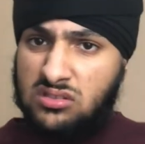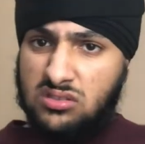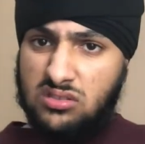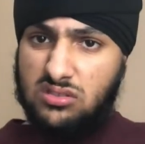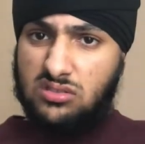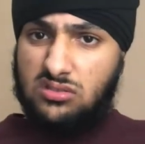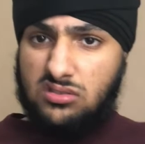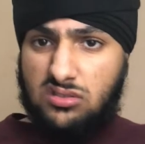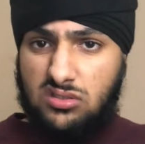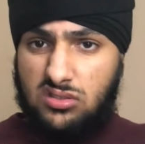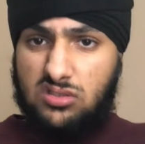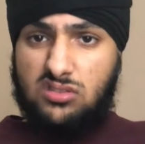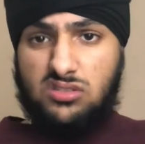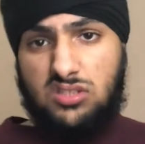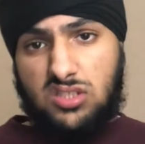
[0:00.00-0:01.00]
dancing on
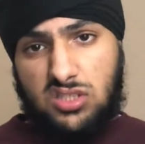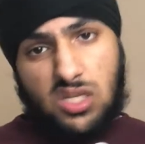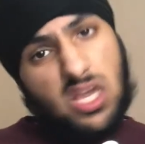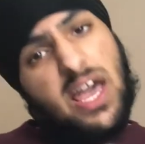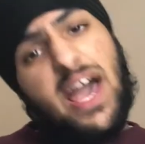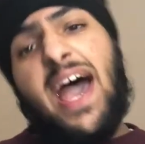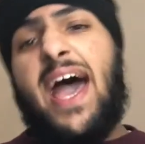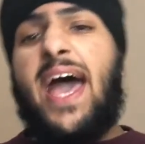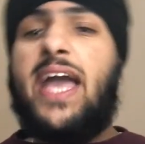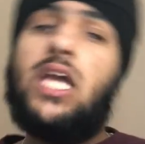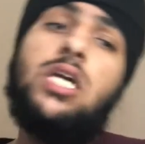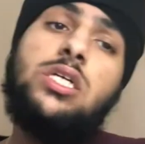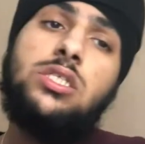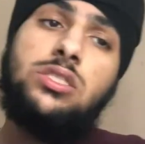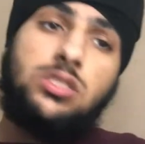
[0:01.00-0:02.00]
the stage. Hey. She
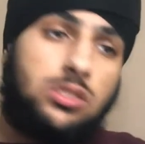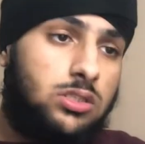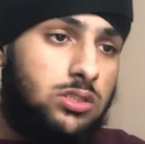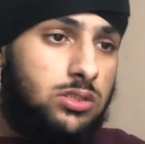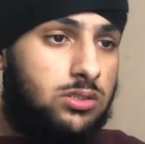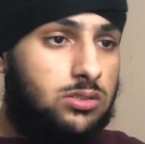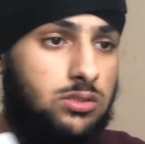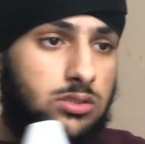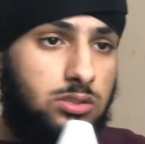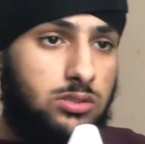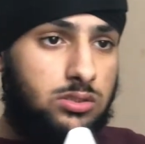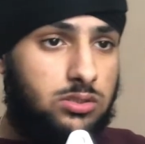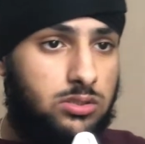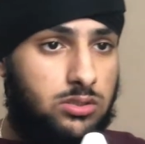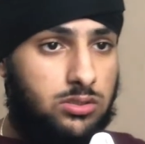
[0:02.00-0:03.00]
says that I'm the one,
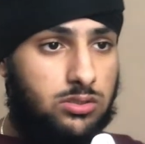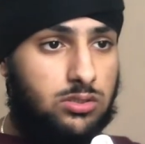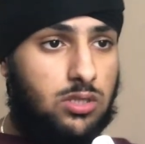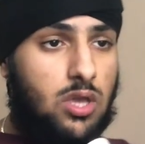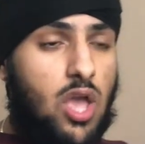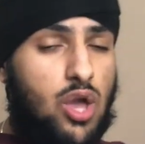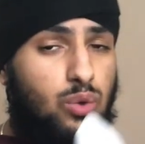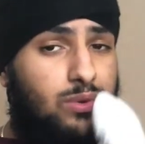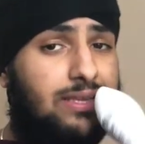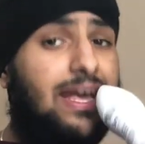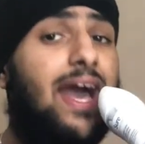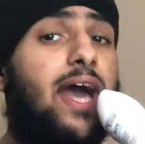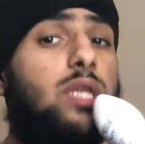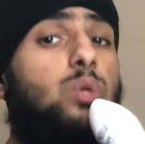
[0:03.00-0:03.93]
but she's the one that got